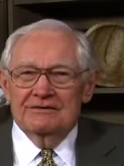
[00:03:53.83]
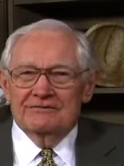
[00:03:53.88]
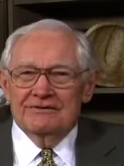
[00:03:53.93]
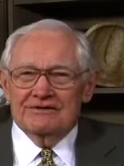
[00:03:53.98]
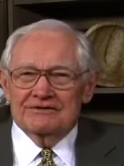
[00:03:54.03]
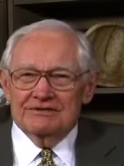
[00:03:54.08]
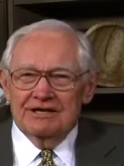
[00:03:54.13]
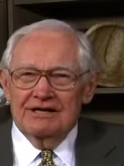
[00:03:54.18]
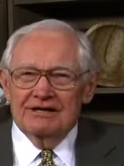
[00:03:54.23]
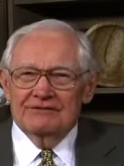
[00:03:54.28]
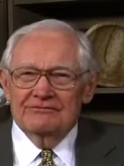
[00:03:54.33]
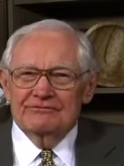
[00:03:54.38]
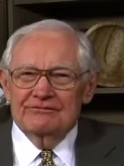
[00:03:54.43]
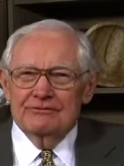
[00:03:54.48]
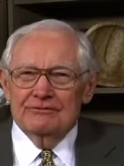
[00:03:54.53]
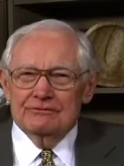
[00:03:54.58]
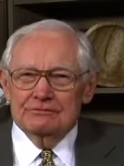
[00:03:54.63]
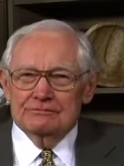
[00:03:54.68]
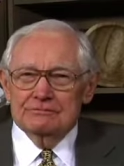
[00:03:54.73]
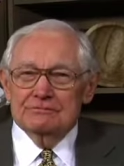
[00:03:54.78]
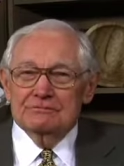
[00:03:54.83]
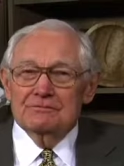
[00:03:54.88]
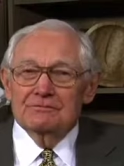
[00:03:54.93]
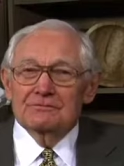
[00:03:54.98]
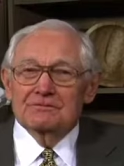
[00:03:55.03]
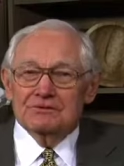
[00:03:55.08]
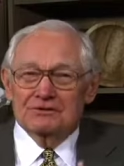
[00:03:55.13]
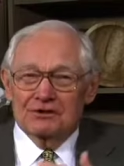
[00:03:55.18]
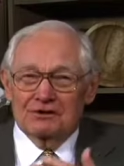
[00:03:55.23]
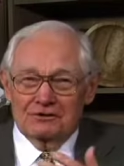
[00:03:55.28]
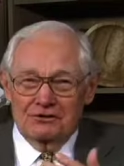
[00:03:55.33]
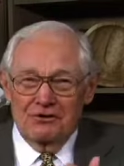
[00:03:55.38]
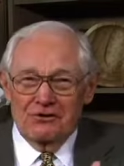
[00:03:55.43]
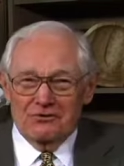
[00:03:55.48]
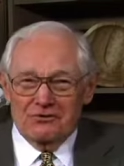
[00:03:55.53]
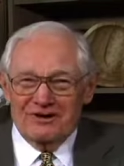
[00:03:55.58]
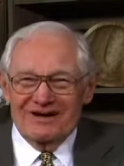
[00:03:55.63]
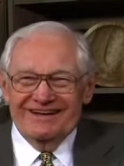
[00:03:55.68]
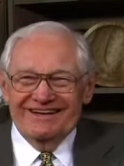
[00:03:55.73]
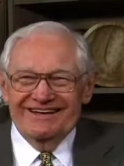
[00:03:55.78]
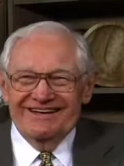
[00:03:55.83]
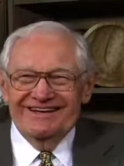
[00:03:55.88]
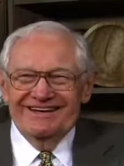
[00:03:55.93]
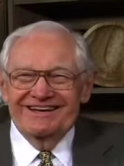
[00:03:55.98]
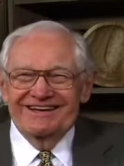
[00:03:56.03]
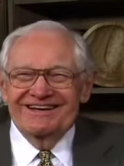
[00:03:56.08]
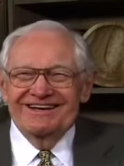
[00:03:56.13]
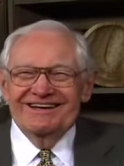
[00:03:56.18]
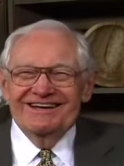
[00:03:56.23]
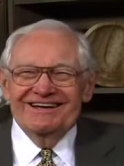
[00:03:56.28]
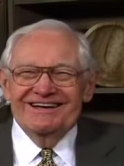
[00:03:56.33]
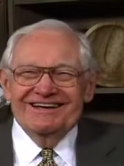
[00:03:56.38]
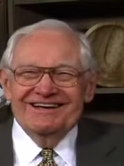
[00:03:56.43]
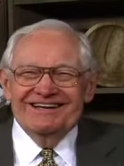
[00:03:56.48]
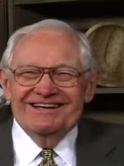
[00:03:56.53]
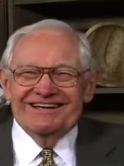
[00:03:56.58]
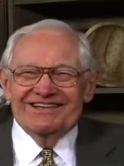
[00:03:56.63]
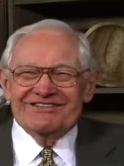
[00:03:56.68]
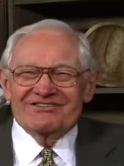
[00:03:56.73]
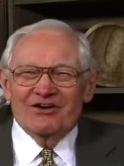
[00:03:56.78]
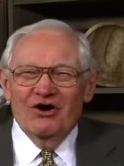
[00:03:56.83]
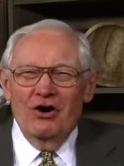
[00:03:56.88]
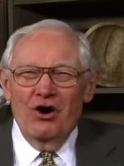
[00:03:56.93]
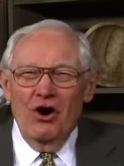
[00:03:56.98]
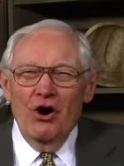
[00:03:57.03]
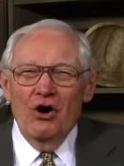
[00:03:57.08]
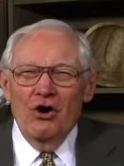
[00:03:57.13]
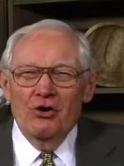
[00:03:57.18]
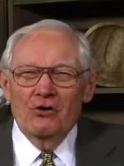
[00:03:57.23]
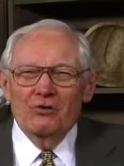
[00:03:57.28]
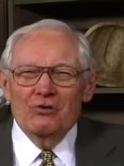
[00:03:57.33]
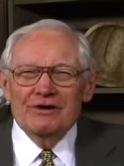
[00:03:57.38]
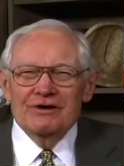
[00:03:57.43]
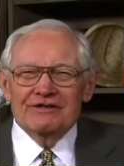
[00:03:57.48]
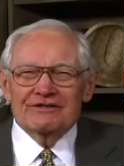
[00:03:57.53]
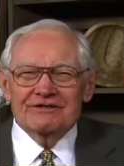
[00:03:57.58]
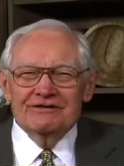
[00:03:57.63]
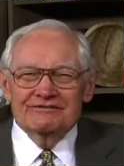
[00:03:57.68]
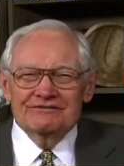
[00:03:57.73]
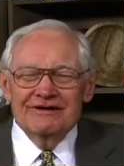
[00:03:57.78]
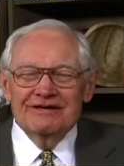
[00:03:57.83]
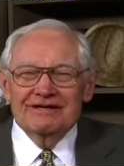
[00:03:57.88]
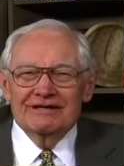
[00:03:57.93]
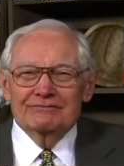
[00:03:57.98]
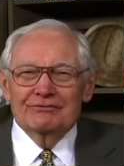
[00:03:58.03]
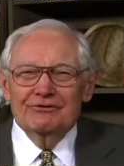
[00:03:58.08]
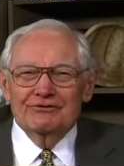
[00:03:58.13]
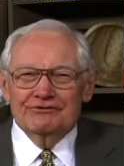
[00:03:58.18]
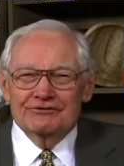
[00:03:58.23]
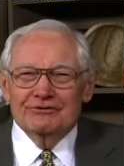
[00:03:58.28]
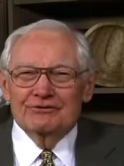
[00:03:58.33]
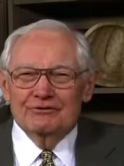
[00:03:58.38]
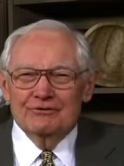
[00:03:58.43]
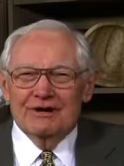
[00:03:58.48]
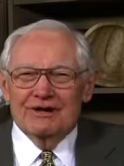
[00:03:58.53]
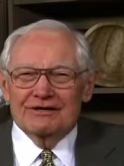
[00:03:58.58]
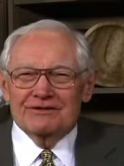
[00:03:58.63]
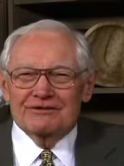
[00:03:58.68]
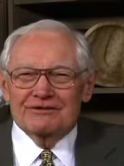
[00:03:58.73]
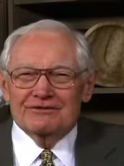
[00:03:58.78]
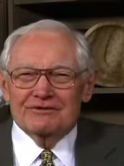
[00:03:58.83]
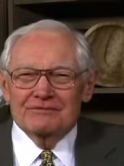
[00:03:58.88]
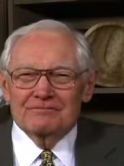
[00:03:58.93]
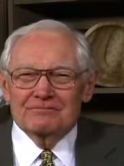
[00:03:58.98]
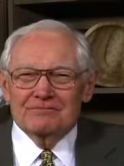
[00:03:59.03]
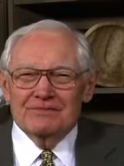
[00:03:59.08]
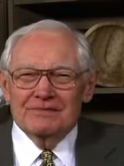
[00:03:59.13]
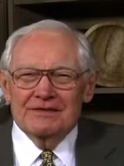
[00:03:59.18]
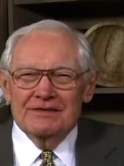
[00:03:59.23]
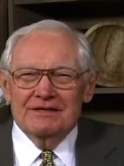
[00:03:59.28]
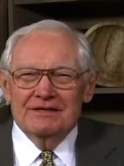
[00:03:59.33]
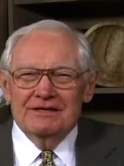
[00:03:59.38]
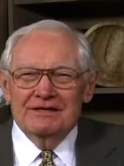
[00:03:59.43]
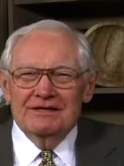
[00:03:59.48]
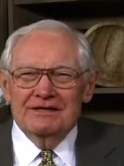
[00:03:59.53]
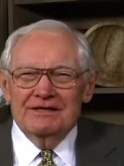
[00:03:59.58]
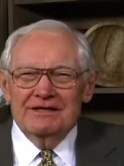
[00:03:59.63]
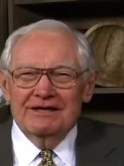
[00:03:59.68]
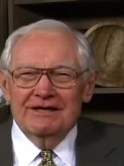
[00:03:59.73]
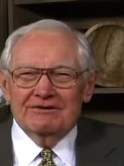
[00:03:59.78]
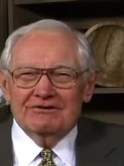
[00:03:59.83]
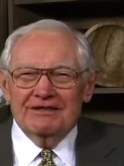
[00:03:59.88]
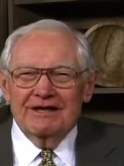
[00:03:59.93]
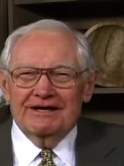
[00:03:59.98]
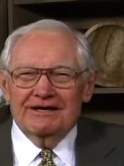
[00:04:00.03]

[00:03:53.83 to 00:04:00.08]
the telephone to glory is always available to us. It's